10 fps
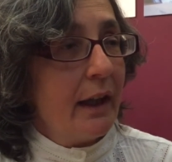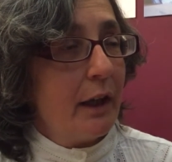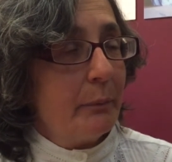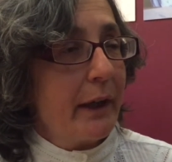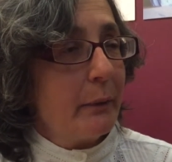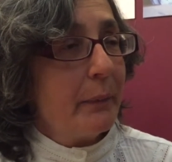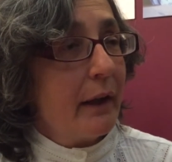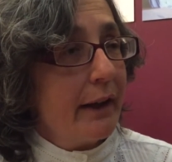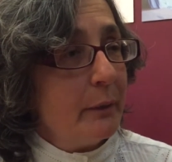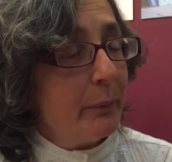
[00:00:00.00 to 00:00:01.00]
uh,
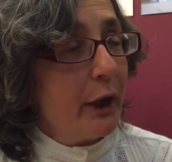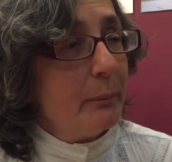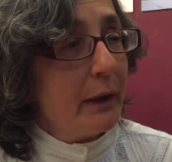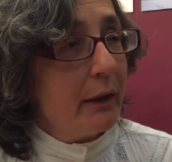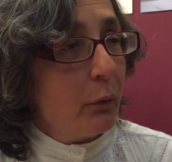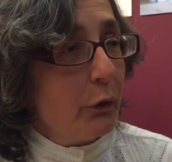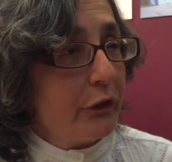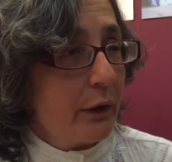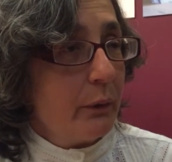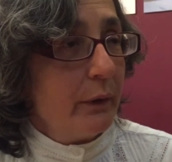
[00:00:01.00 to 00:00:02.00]
Myanmar in Burma
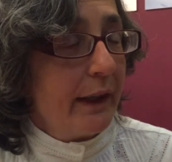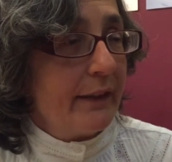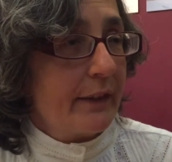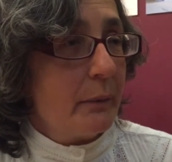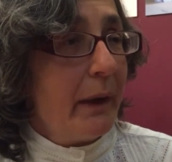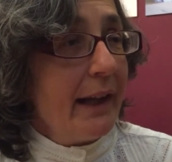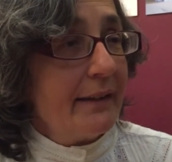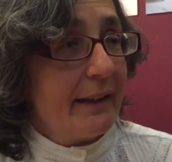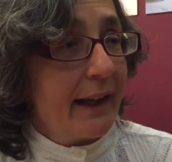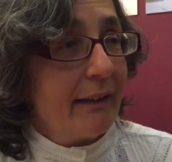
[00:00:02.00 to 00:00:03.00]
also is an
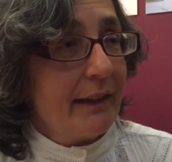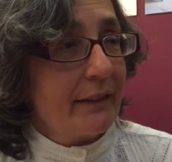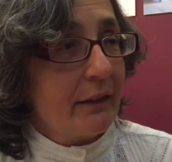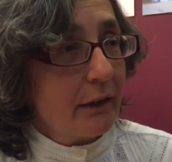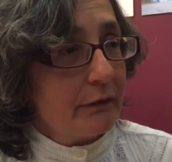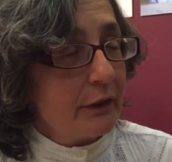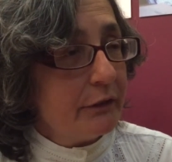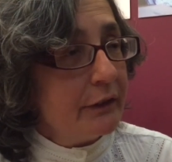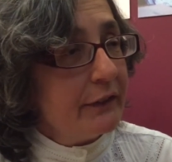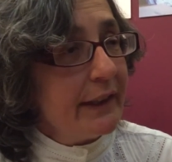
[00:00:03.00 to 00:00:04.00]
amazing character after
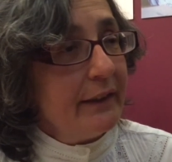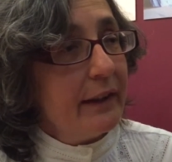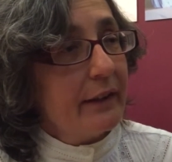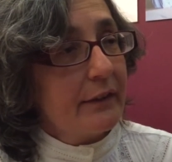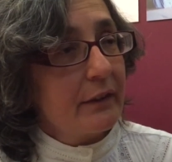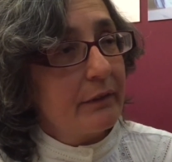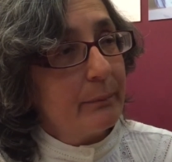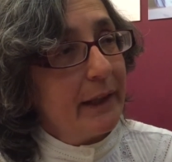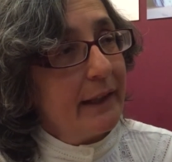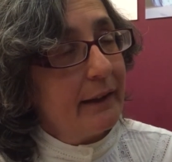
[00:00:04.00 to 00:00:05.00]
15 years of
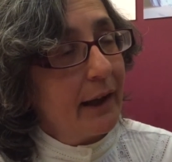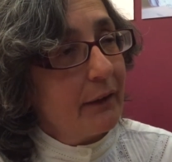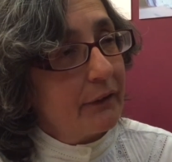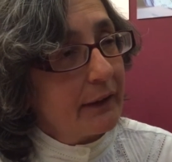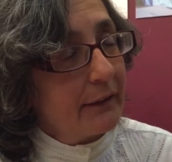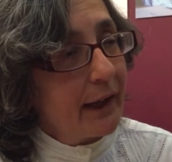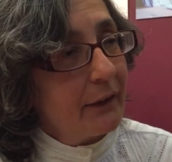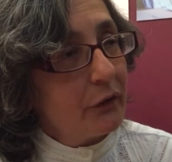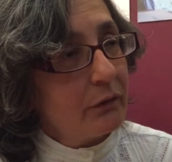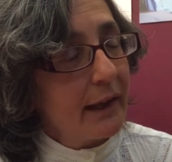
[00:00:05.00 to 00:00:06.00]
being house under
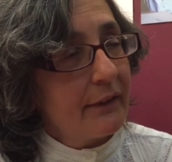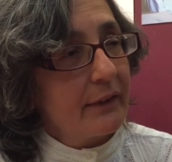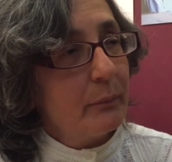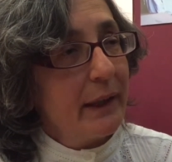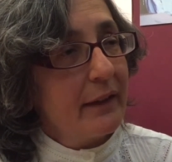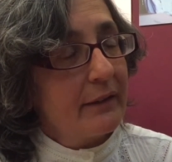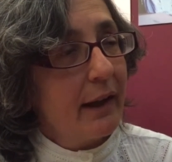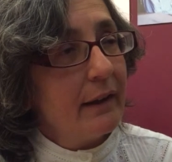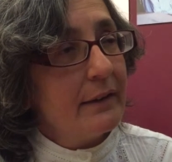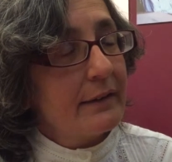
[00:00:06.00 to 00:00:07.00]
house arrest and being
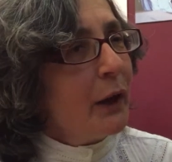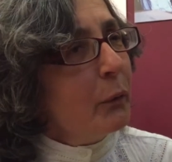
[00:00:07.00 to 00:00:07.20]
silenced.